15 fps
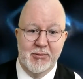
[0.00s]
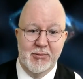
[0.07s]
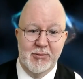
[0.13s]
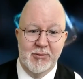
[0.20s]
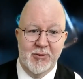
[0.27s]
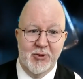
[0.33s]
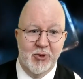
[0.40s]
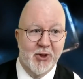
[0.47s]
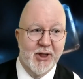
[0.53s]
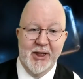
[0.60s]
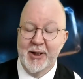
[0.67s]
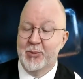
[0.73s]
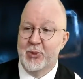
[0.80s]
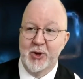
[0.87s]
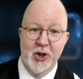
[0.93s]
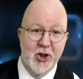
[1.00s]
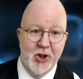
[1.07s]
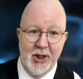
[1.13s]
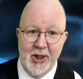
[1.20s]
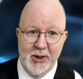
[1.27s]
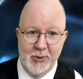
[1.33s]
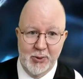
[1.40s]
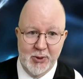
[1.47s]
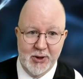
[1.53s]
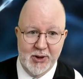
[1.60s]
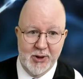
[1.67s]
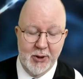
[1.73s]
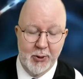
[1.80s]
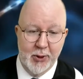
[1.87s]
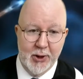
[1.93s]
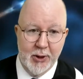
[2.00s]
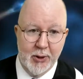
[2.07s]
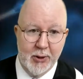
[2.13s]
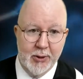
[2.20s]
really appreciate what's going on,